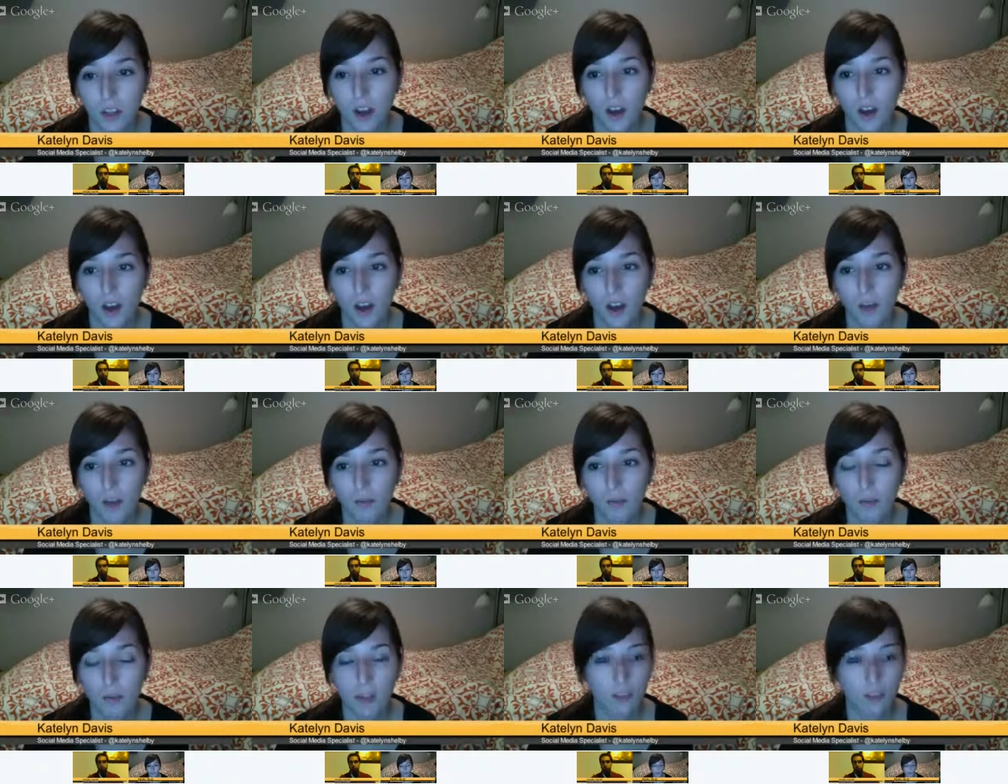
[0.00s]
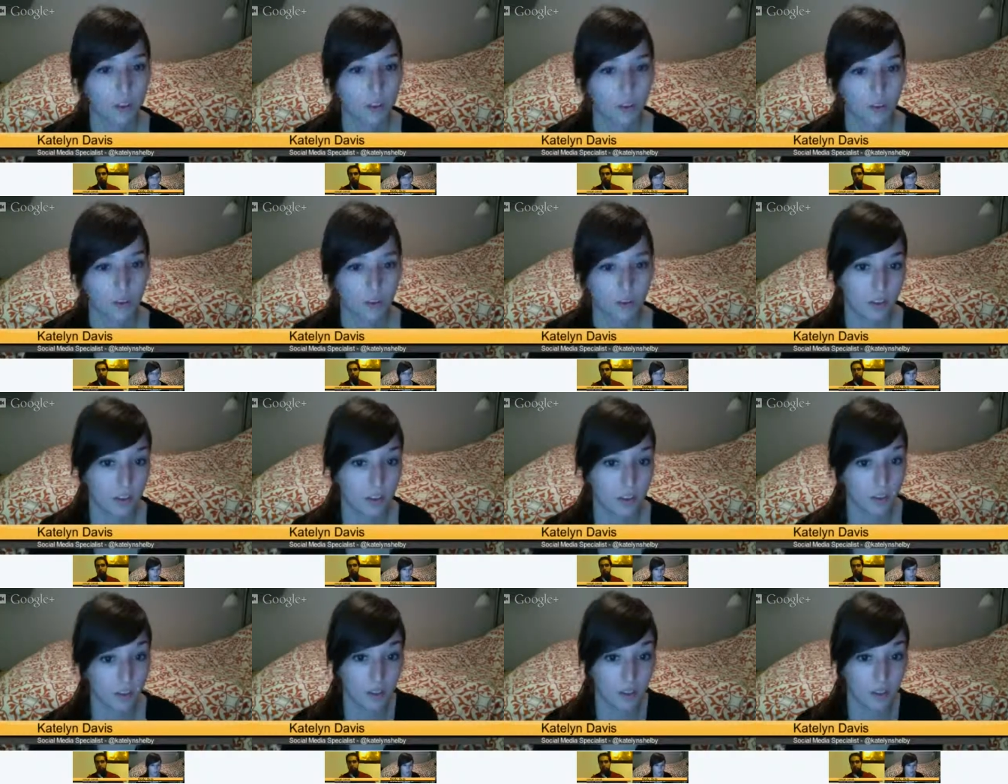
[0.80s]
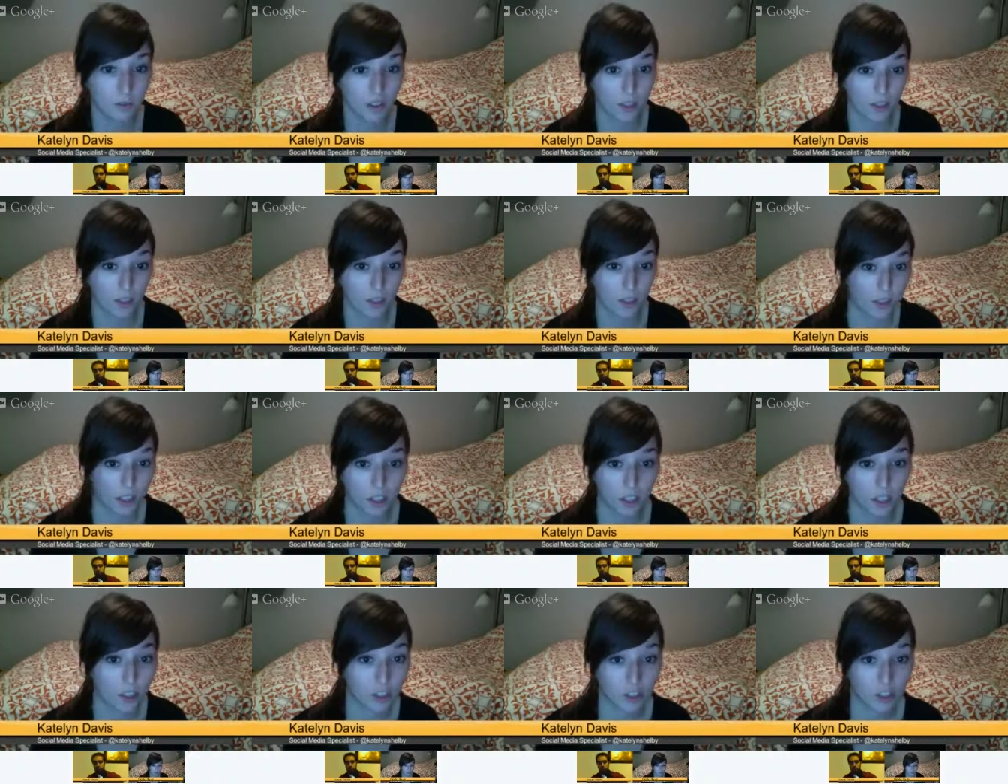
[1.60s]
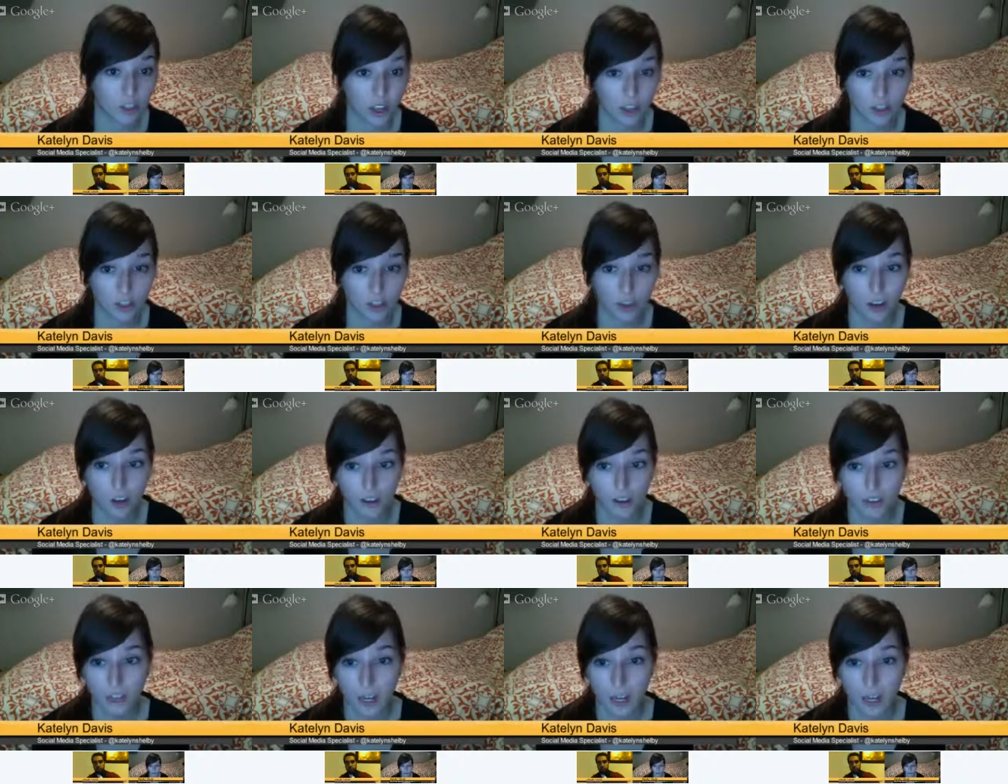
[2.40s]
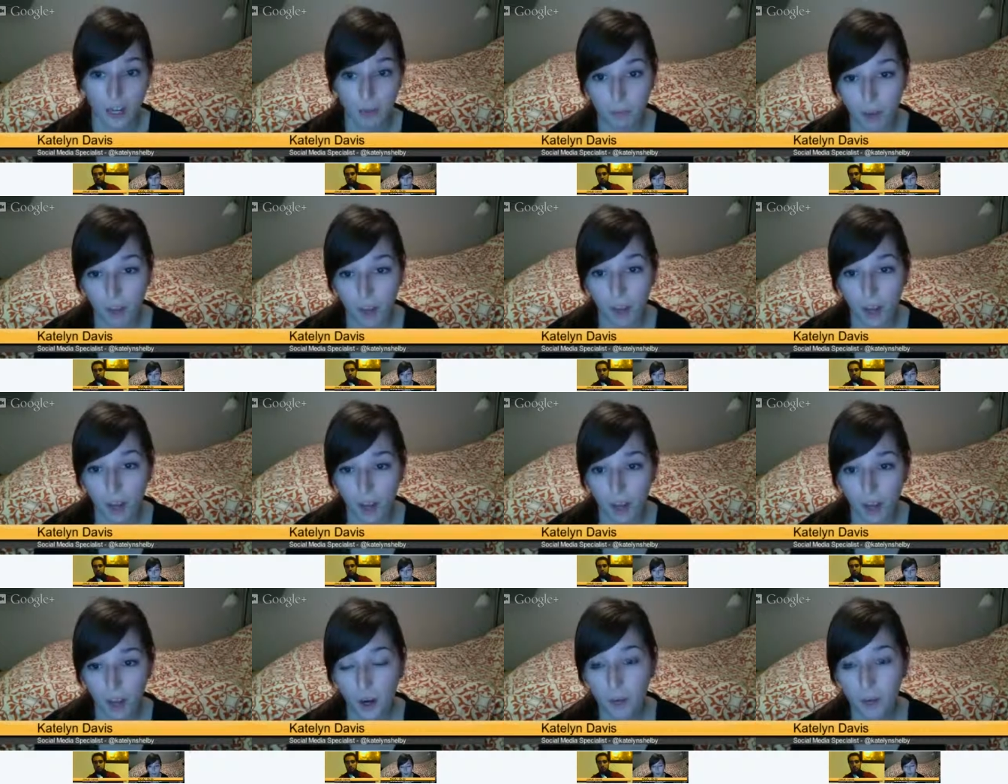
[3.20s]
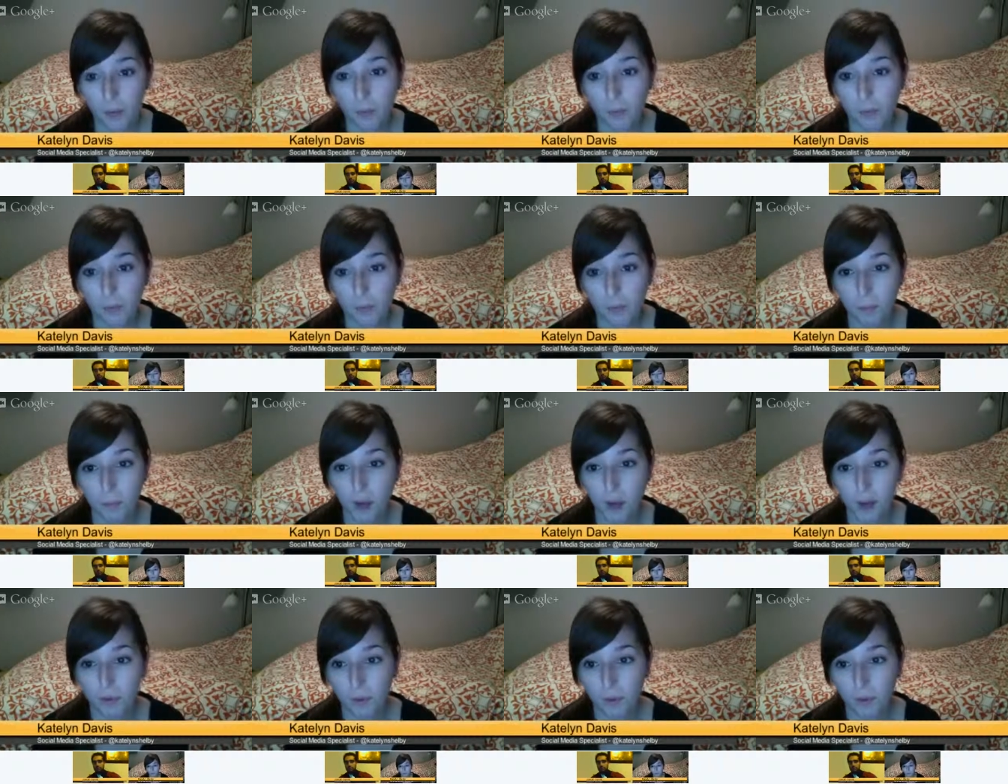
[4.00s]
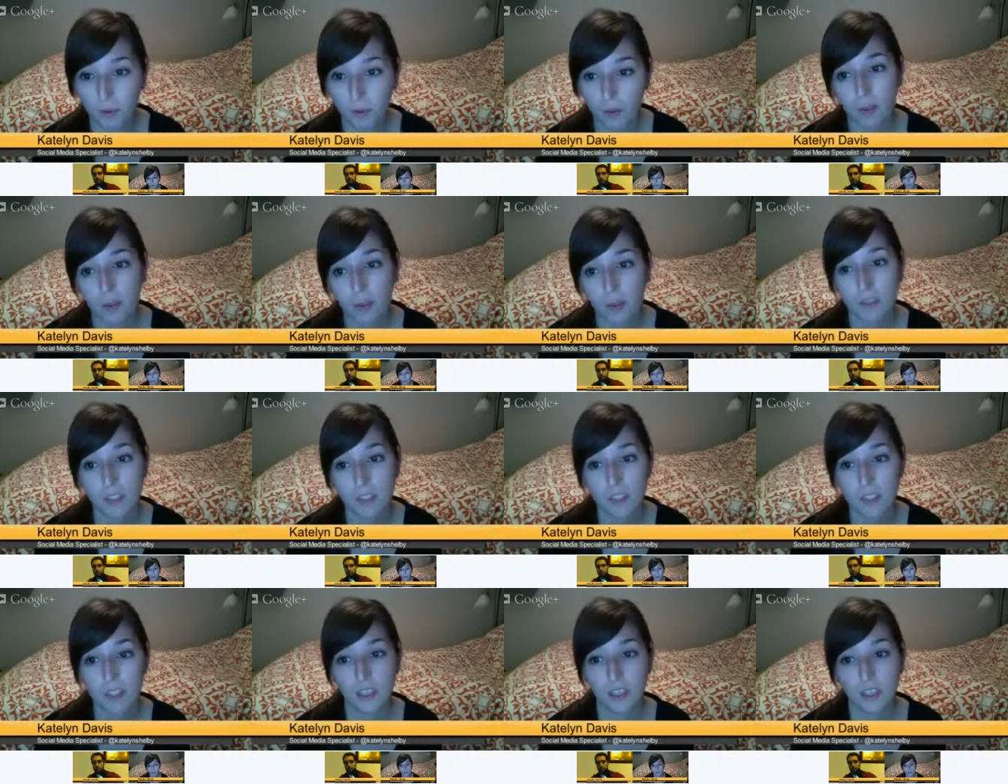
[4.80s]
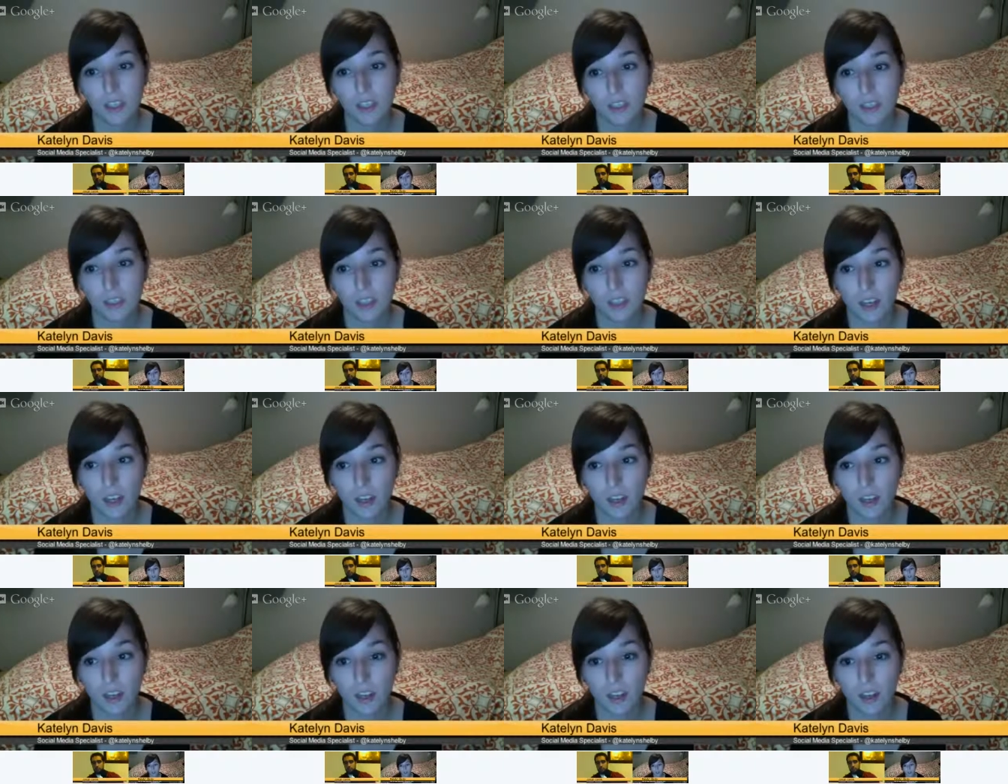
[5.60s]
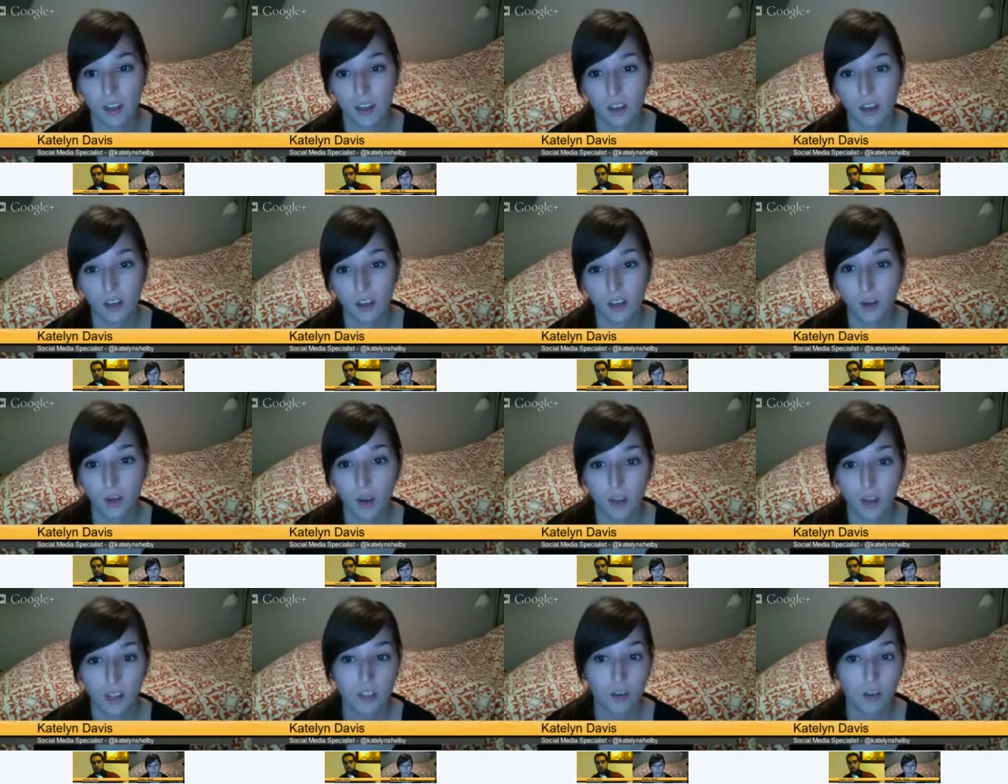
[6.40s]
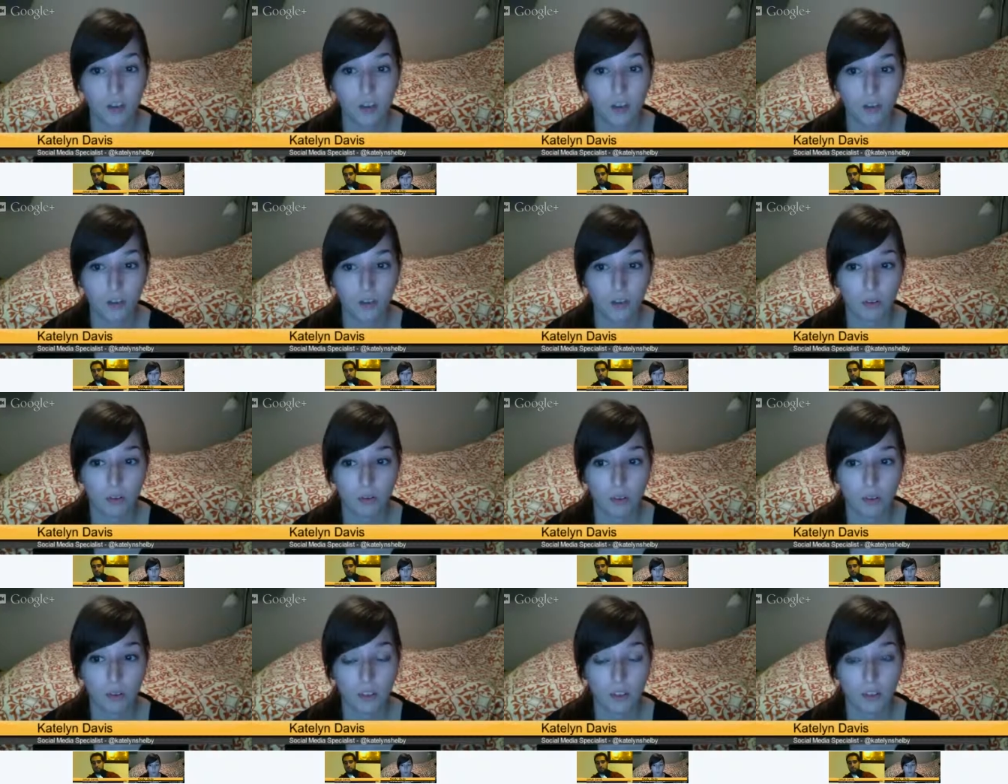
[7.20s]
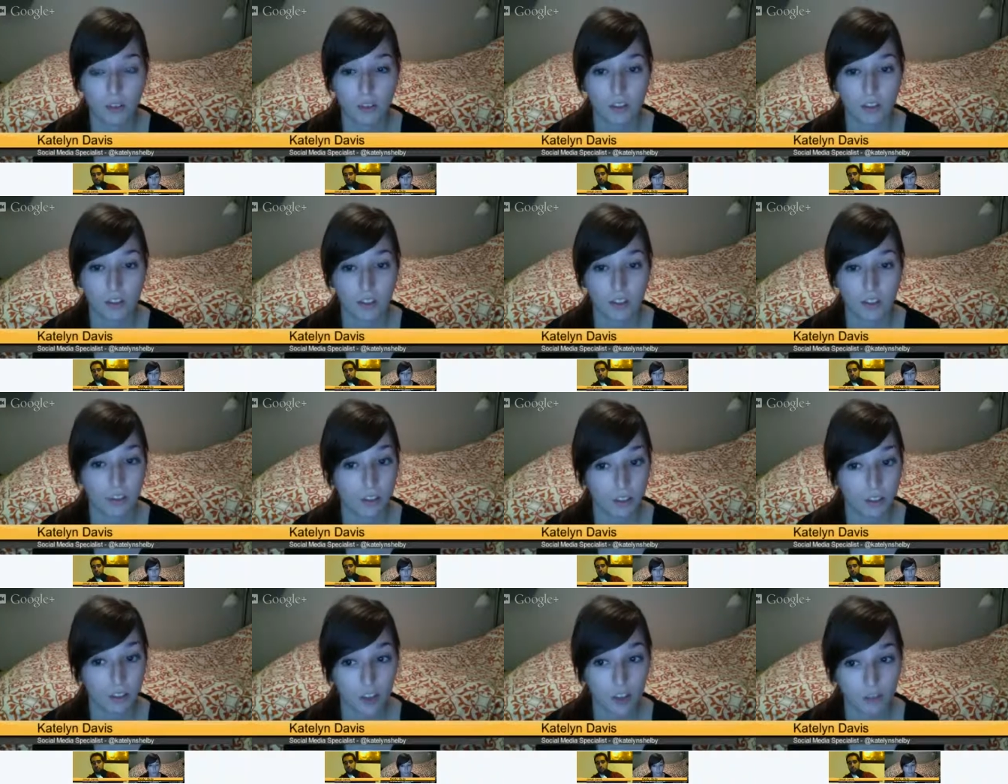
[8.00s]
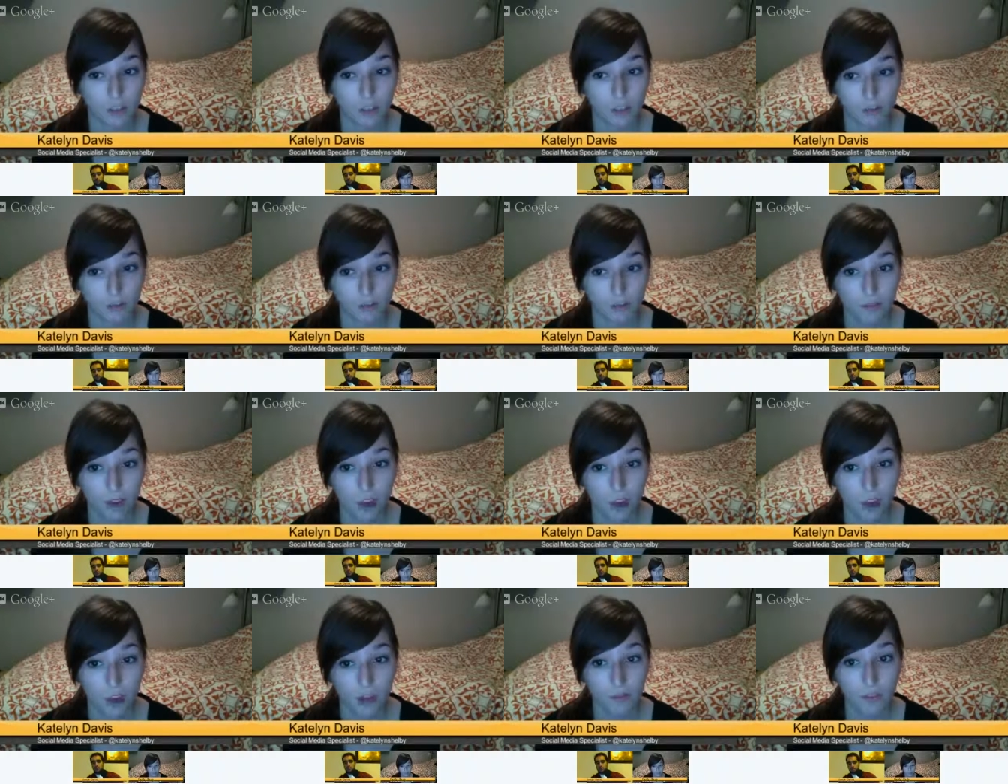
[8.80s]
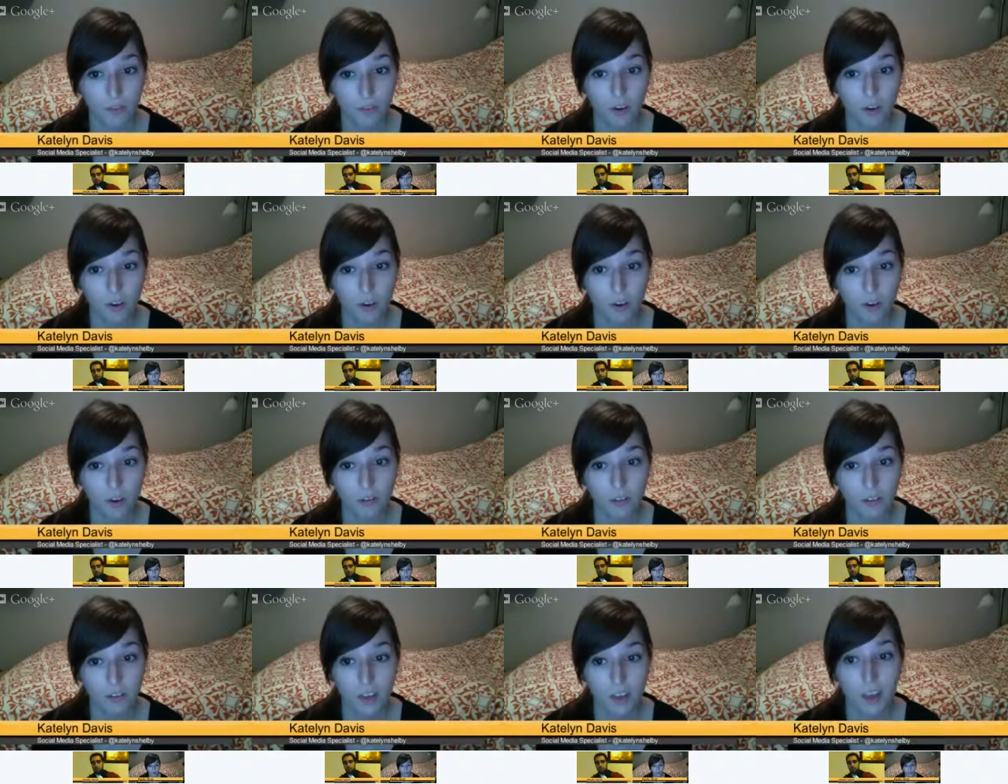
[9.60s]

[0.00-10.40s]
Um, and so, of course, these terms and conditions change all the time. Um, but from what I'm seeing here is that you actually own the rights to your Instagram uh, photos,